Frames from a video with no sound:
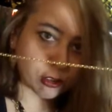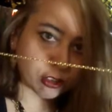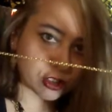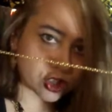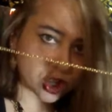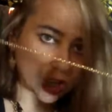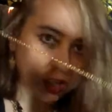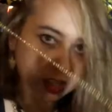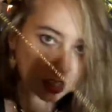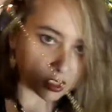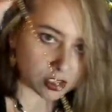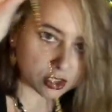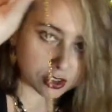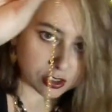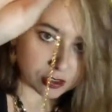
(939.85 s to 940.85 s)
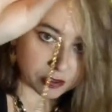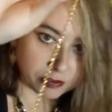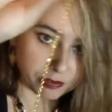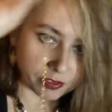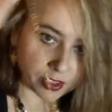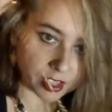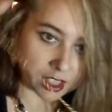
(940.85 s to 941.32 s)
for Chainge.
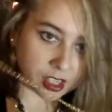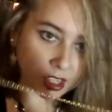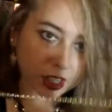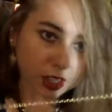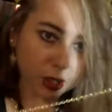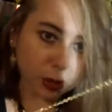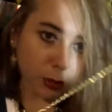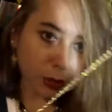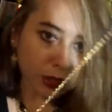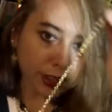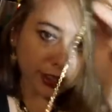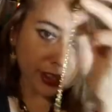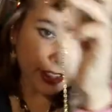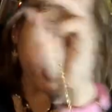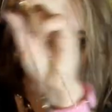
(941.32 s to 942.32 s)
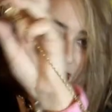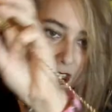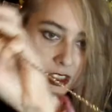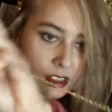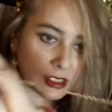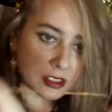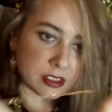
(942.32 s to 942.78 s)
Go to
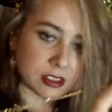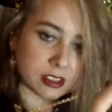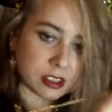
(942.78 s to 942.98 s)
PlayXS.